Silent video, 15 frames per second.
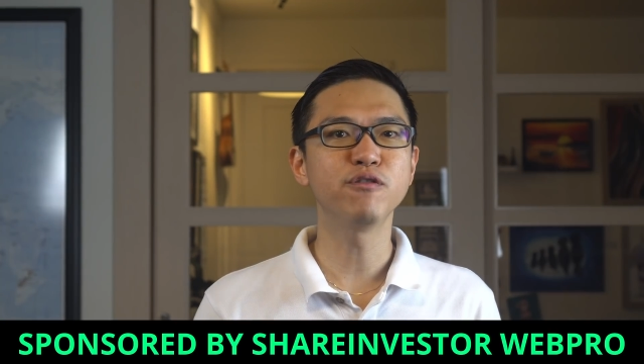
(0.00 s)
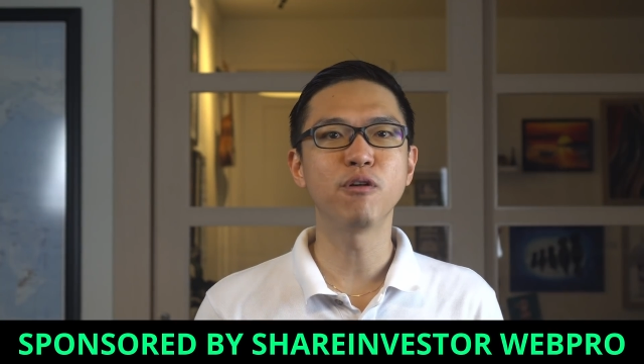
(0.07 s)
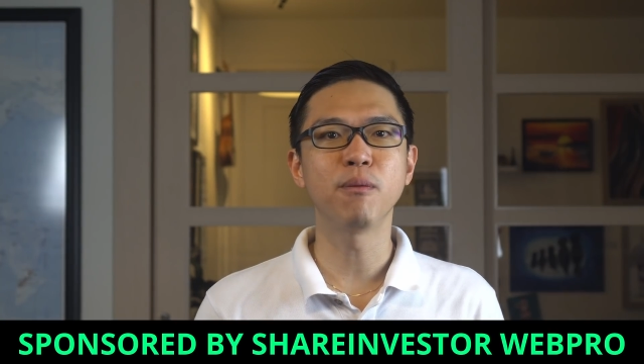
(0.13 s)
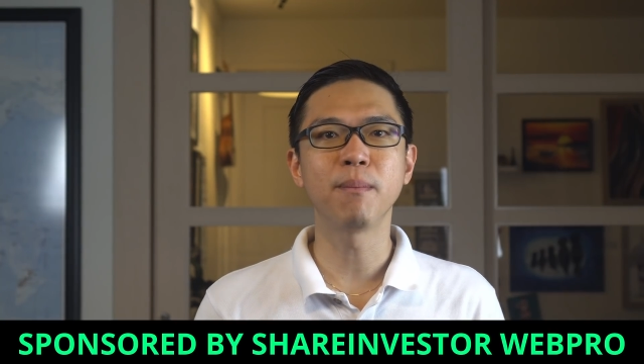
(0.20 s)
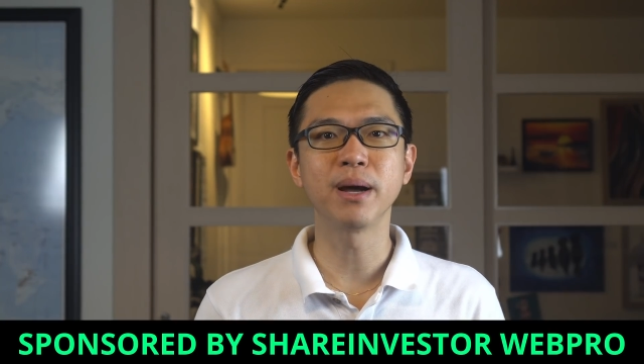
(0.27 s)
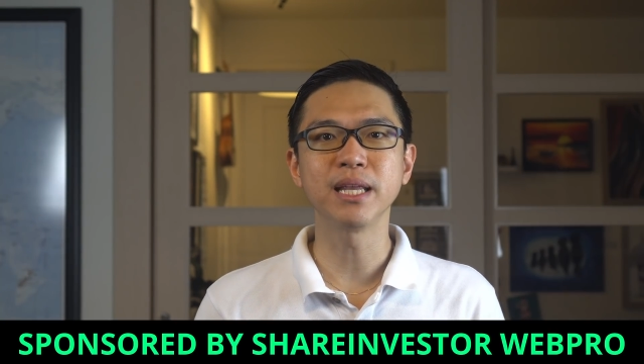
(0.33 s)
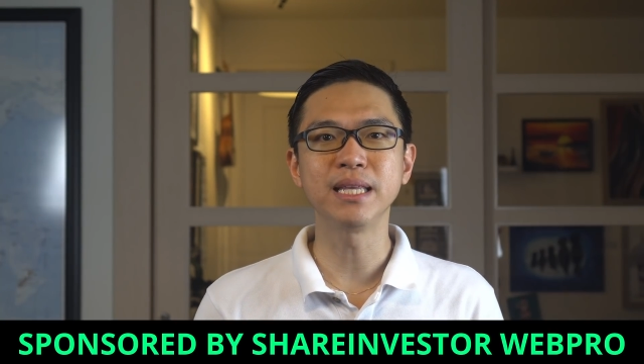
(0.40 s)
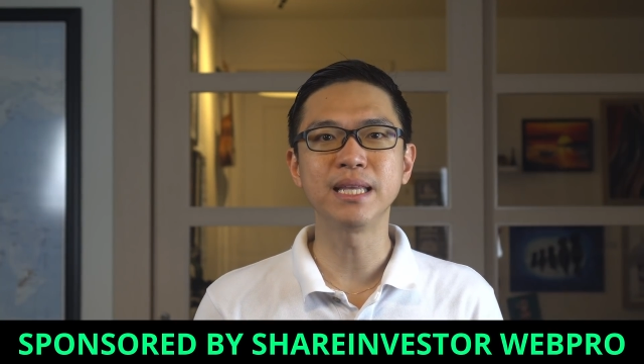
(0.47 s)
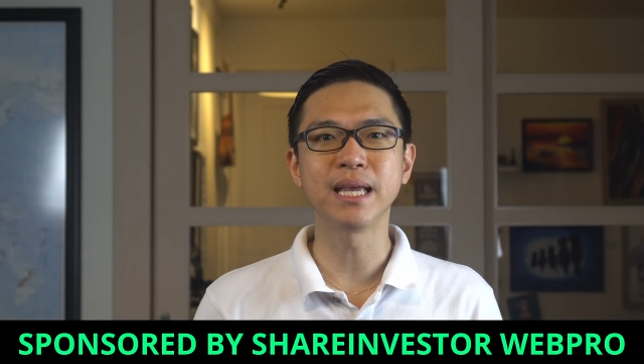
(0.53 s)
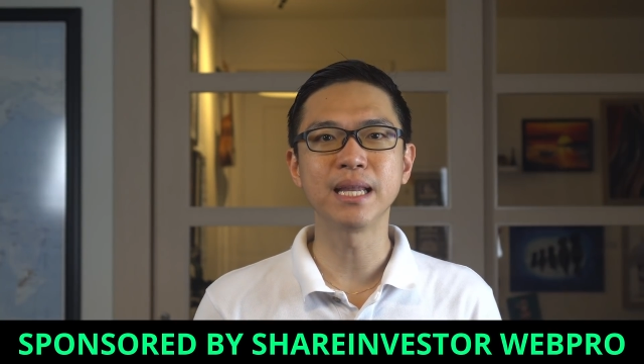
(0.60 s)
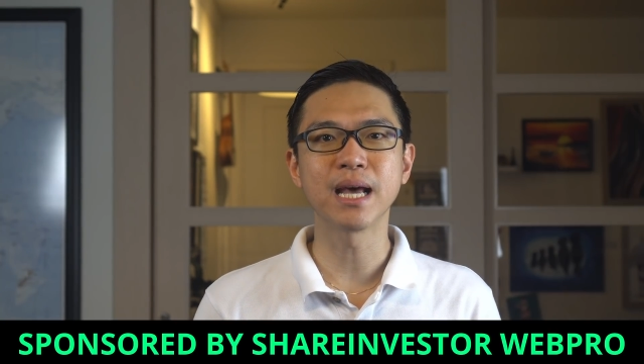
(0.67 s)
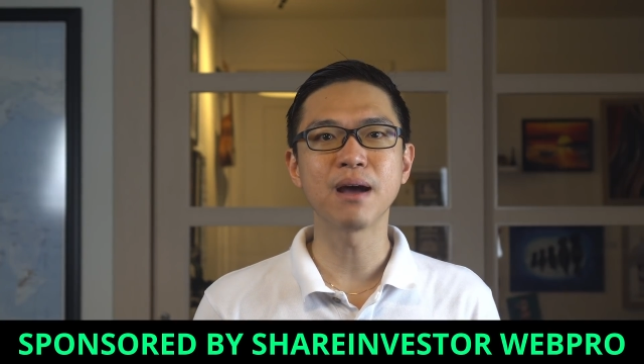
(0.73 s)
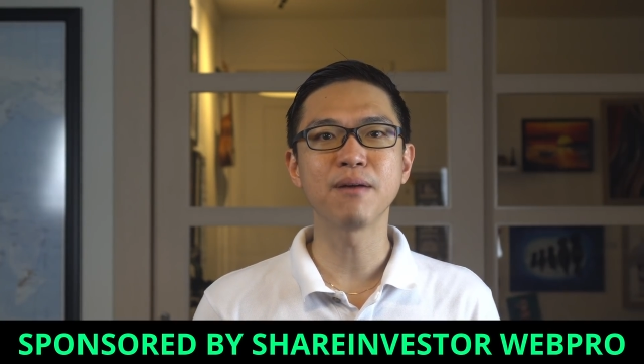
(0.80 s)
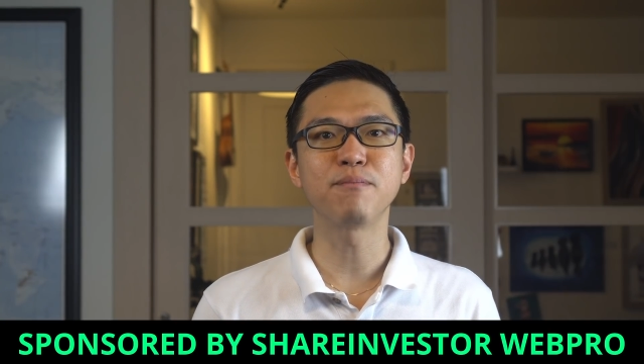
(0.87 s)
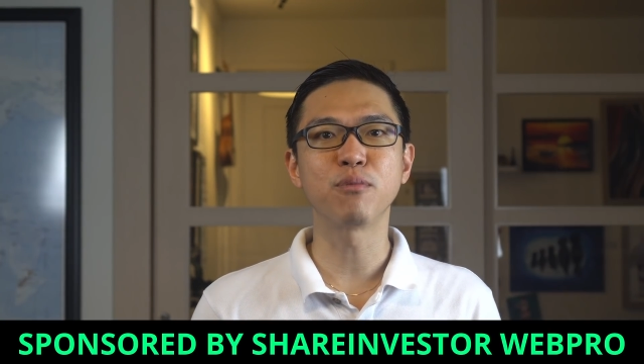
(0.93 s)
for money
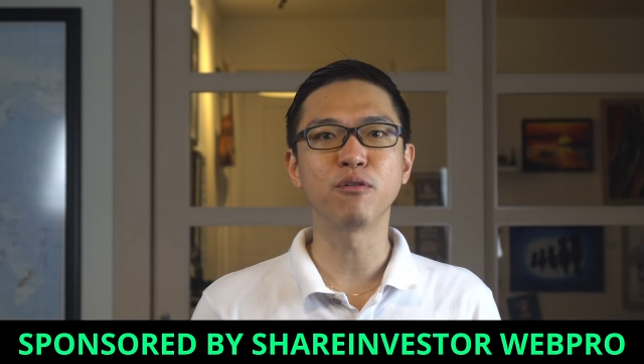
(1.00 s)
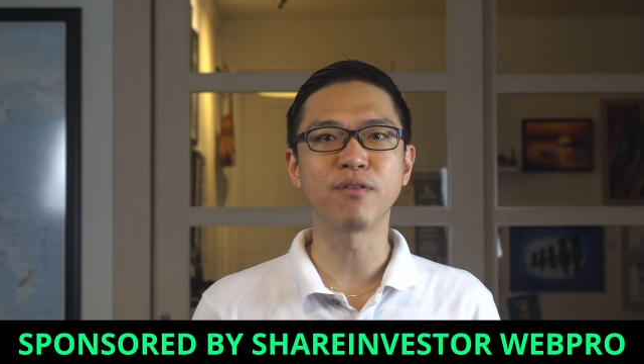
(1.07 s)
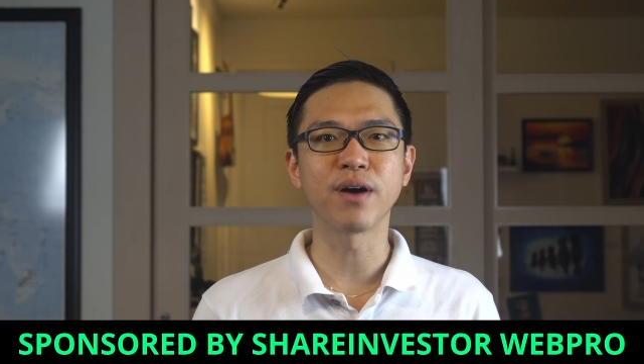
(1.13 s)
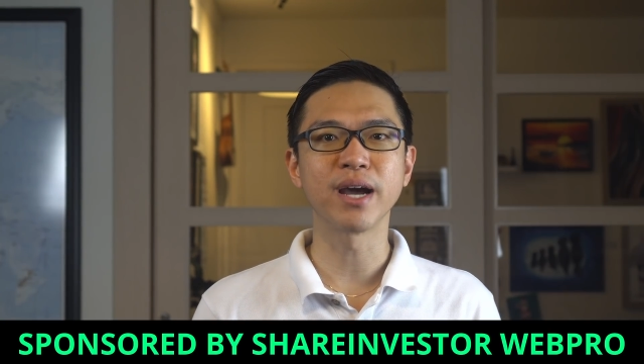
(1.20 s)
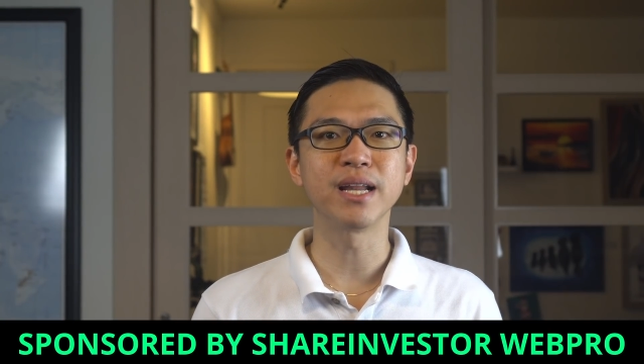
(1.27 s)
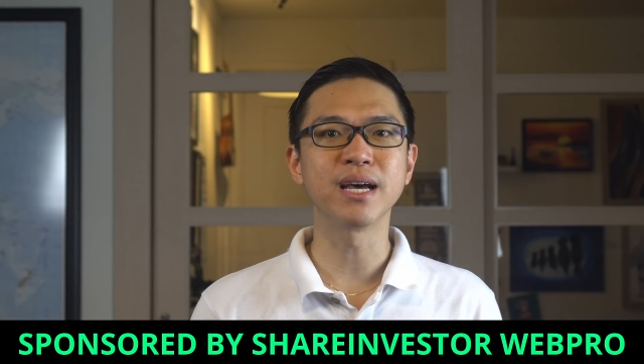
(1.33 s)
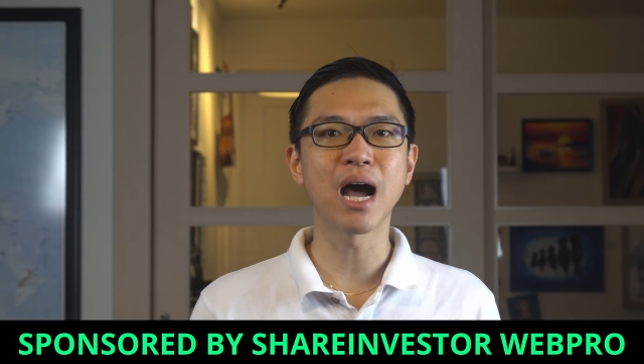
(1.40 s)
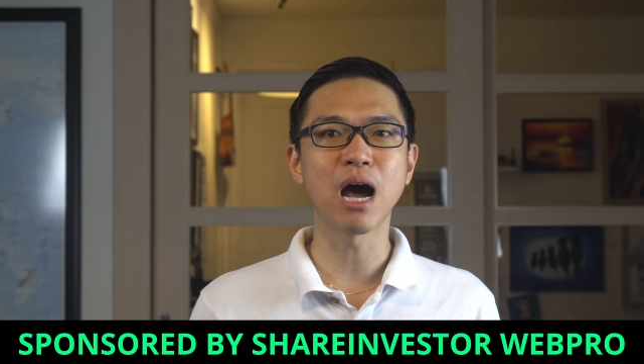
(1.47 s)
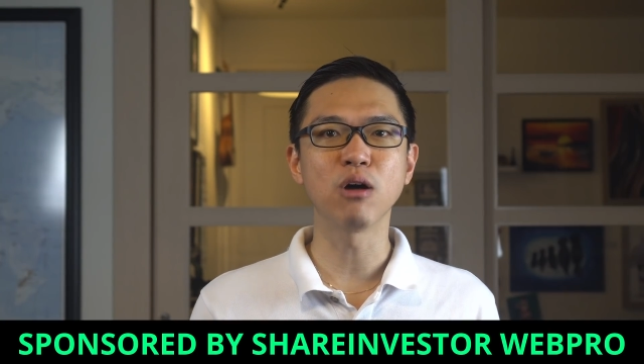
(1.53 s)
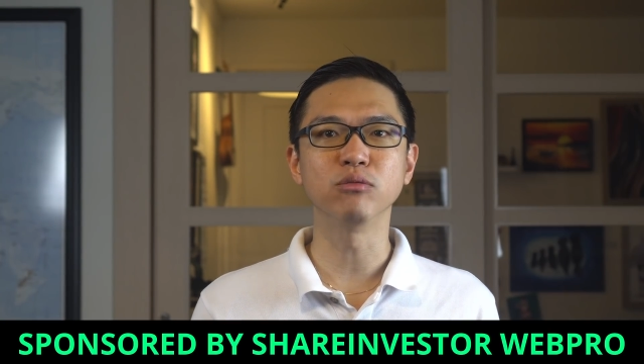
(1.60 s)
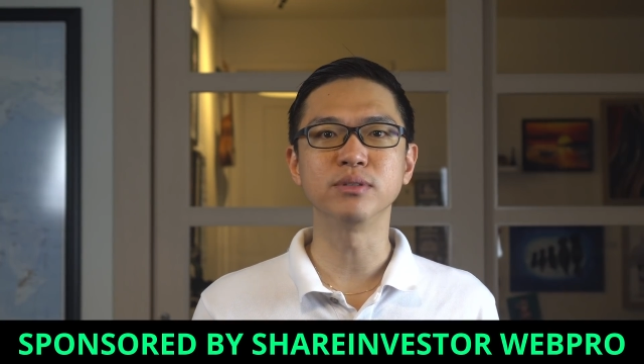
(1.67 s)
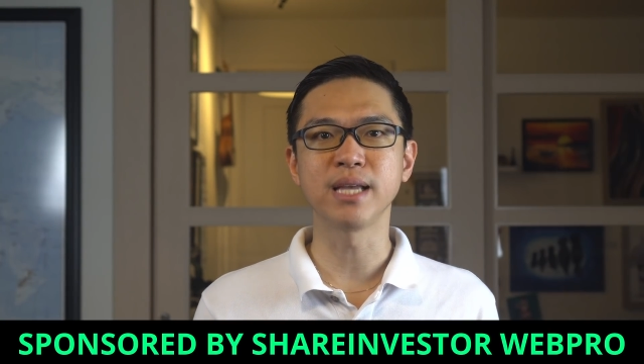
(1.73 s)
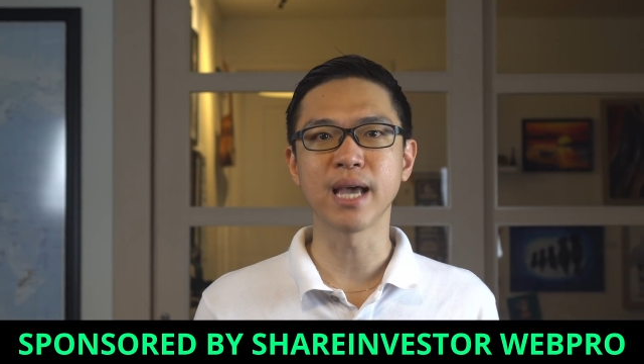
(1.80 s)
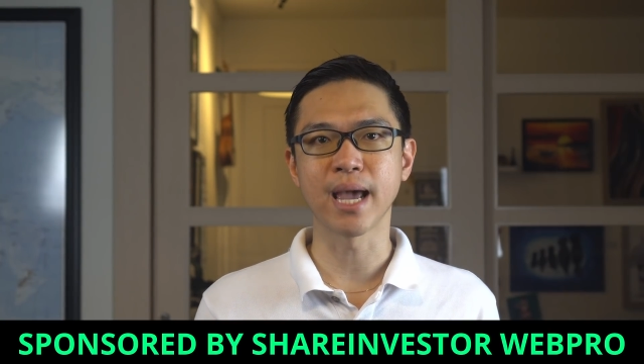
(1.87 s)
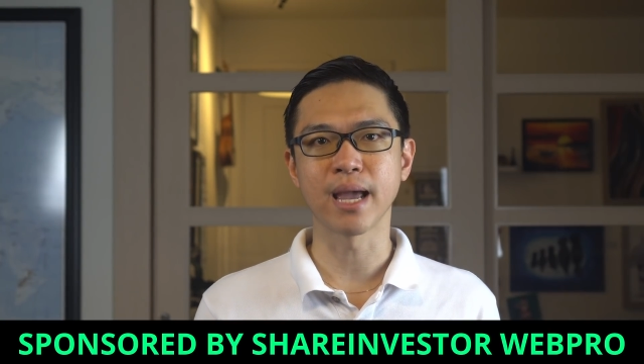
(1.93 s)
data provider
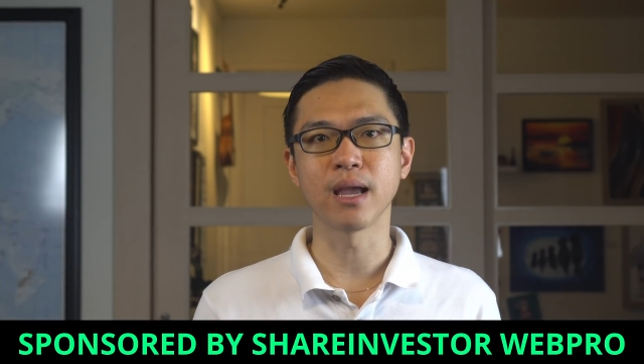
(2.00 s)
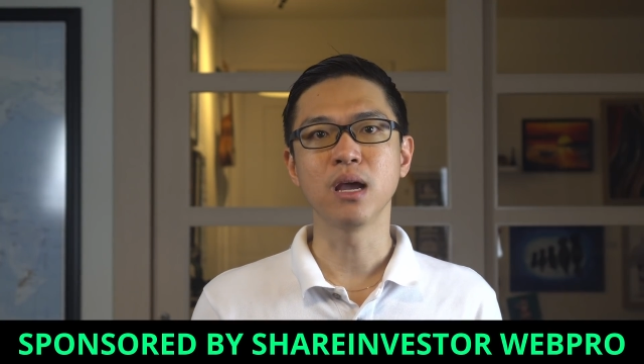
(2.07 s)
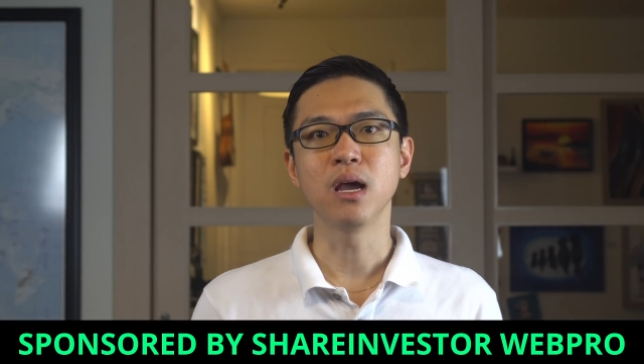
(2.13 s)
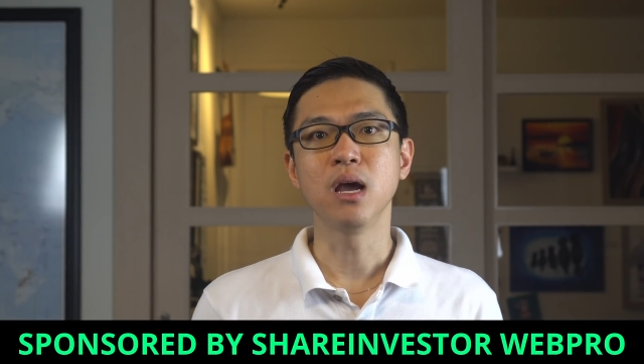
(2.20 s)
out there.